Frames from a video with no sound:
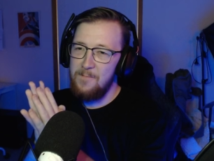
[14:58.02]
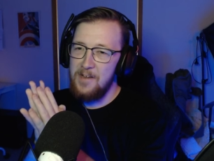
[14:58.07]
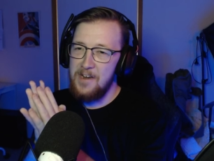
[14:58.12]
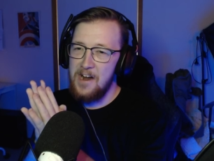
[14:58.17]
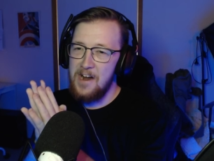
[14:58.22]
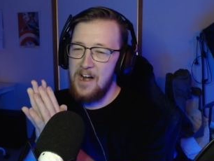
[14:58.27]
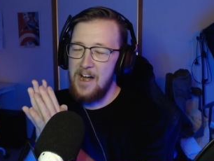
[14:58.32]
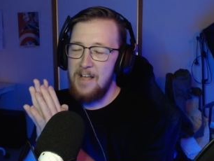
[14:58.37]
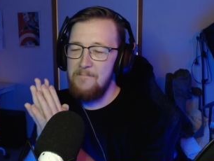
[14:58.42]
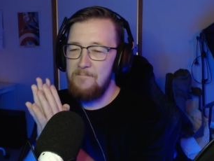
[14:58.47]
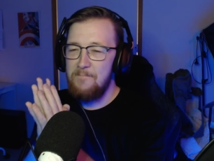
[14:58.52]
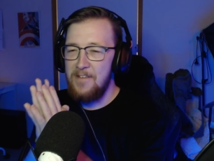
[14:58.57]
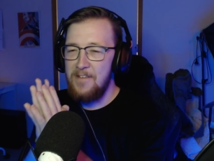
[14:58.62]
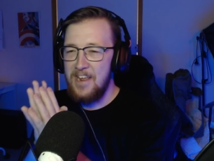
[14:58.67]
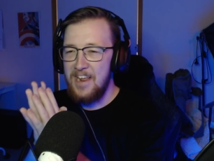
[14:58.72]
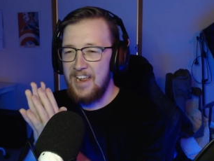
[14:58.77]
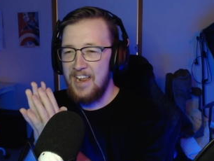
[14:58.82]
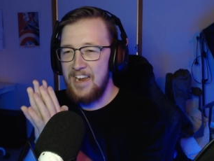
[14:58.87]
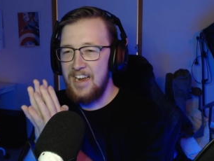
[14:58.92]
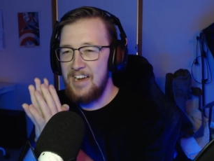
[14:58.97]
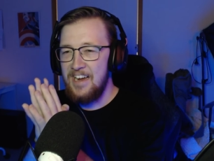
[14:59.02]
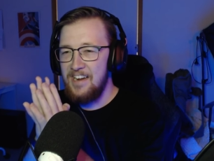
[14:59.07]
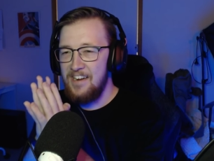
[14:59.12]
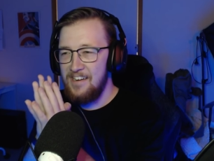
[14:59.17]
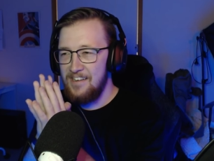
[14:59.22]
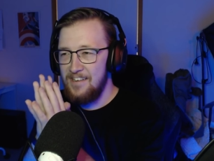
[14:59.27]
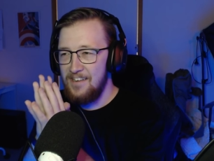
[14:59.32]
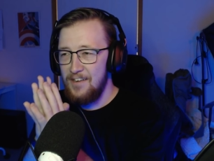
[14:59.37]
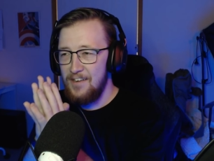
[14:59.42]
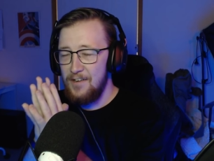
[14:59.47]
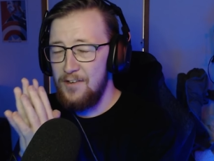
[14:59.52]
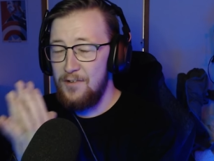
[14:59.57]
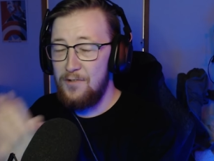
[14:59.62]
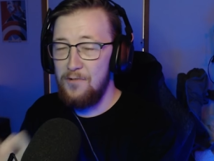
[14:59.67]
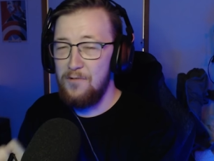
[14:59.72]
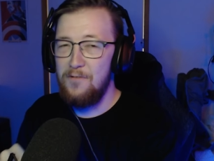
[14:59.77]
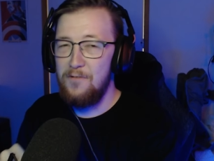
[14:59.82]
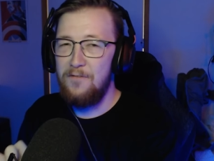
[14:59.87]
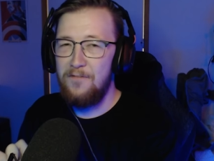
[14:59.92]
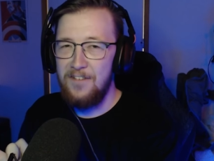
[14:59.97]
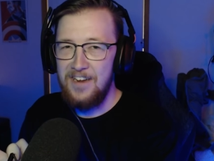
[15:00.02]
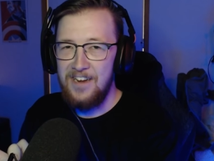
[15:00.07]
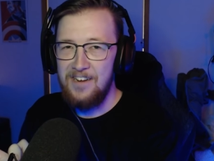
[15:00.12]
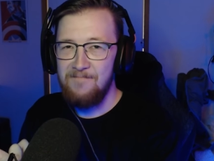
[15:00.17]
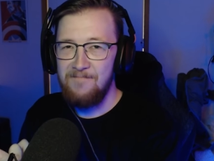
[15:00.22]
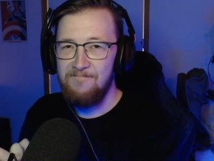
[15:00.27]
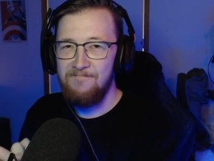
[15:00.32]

but I'm picking Doofy.